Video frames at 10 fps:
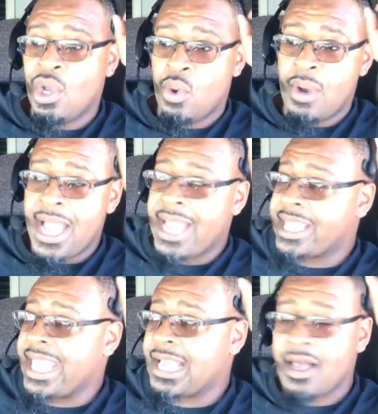when I
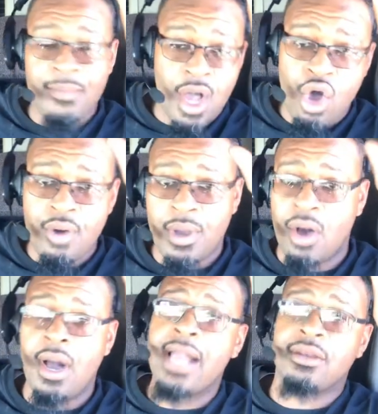can't come home.
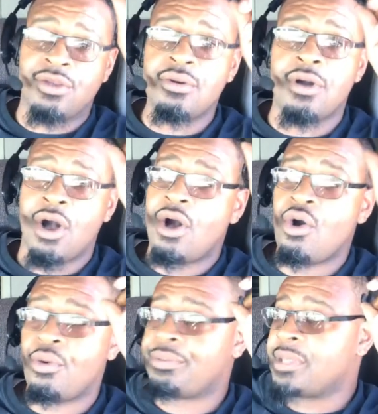Oh, I do go
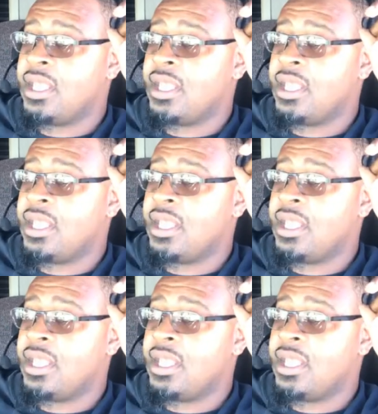home.